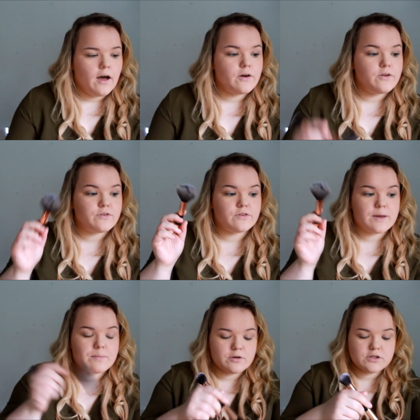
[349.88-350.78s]
I'm going to use the
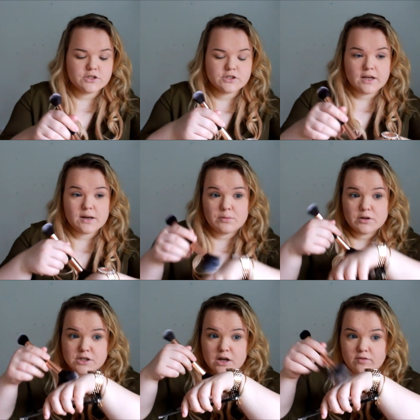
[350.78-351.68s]
same brush, just kind of
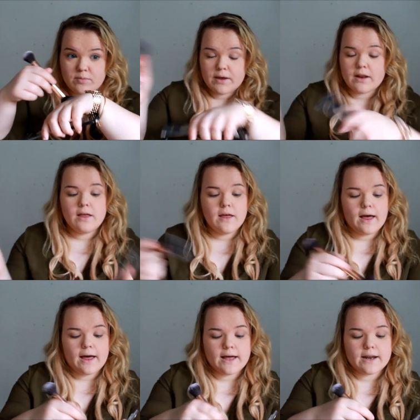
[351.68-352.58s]
brush it up a bit.
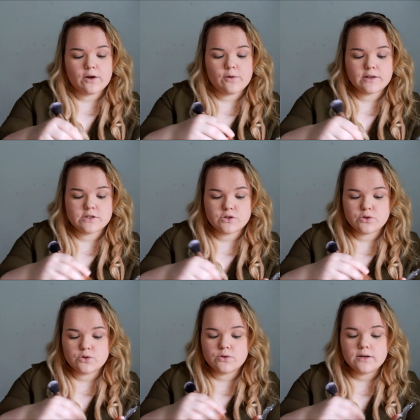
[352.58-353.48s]
And I'm going
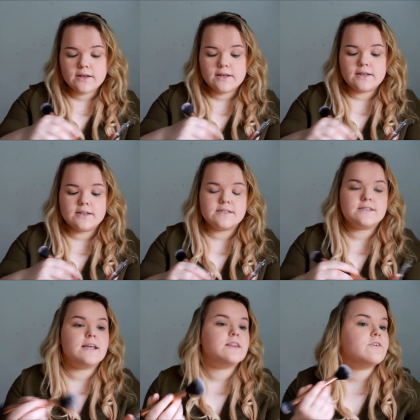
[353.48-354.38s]
to
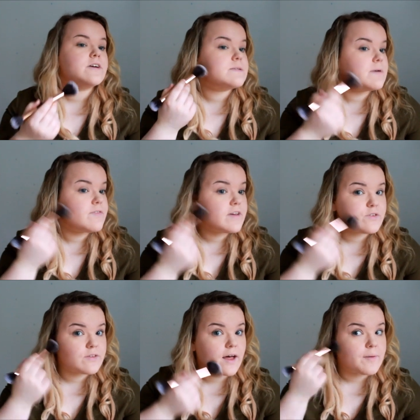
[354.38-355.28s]
set the rest of my face
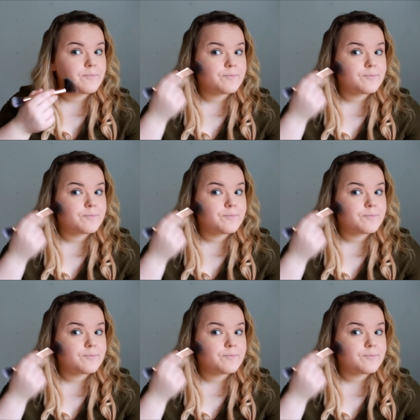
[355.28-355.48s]
with that.